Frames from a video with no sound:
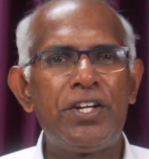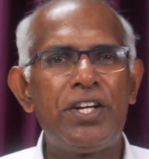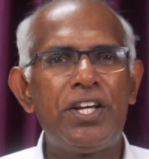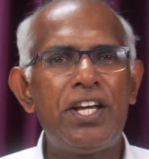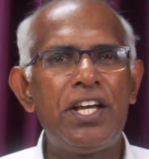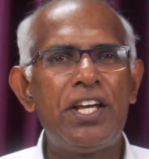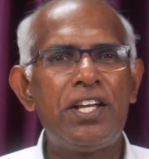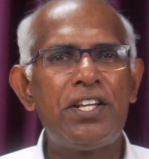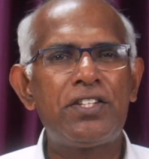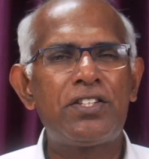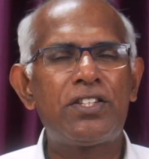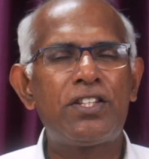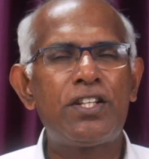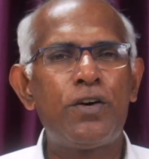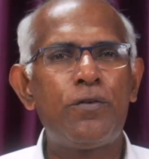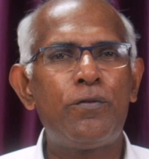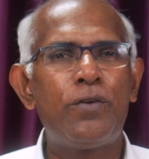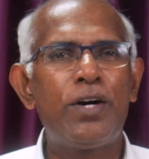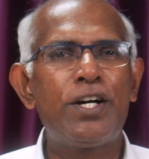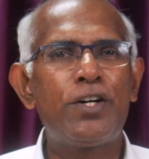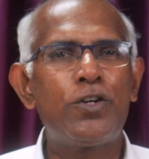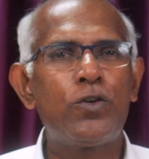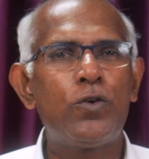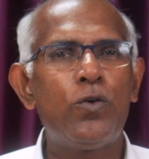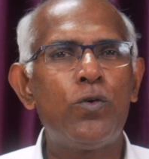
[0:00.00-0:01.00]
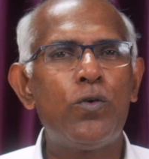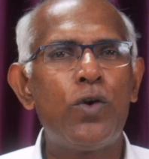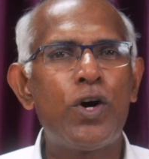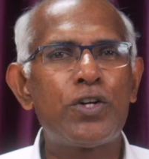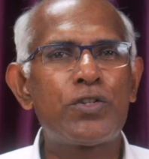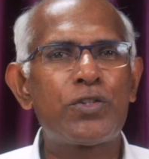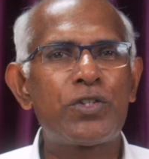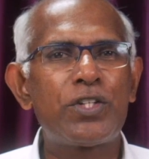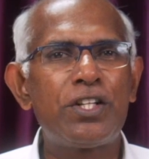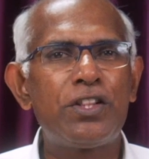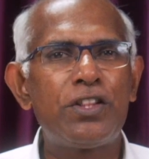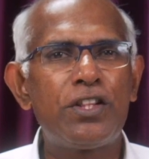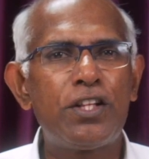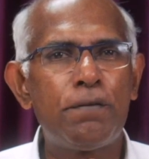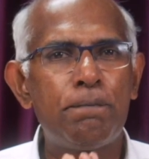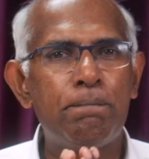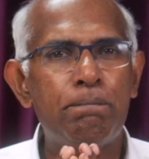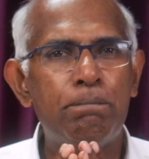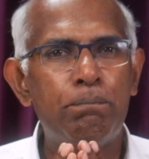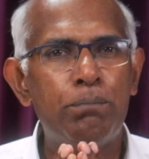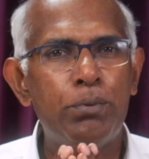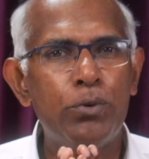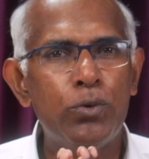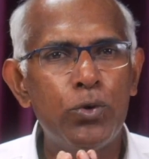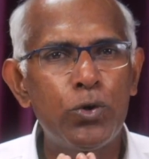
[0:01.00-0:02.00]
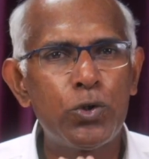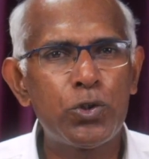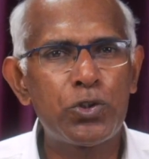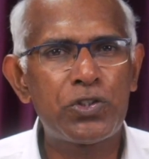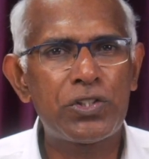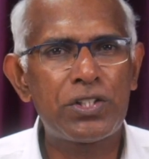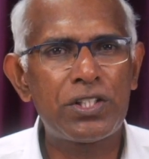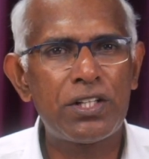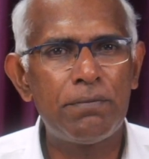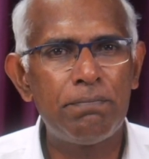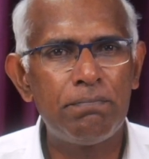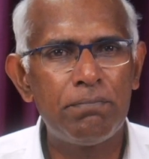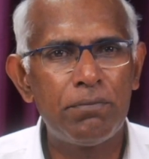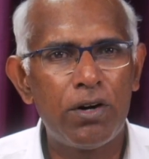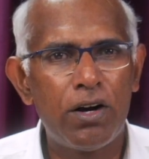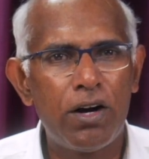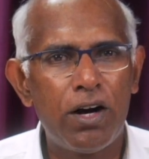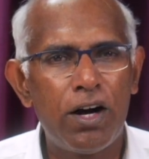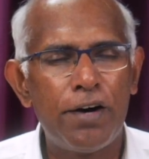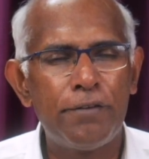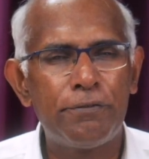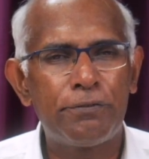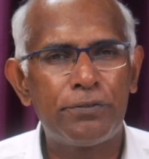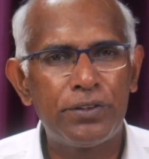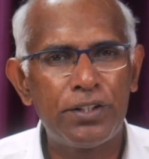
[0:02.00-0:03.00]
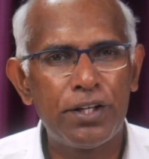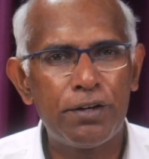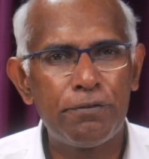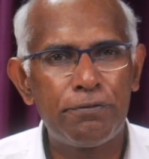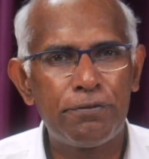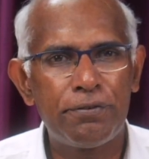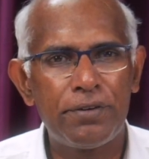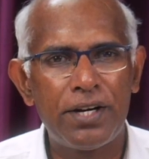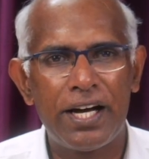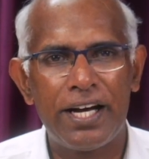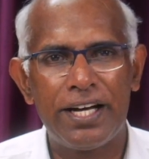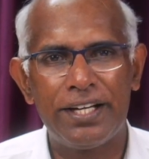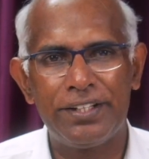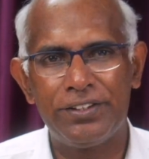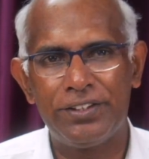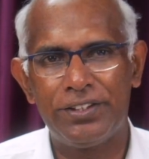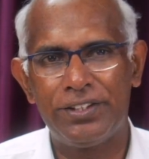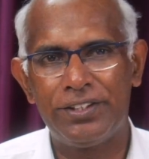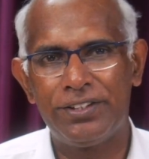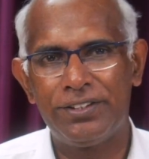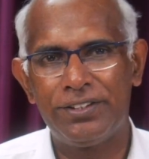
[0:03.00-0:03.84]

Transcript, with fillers: He is the one who was in the bosom of the Father.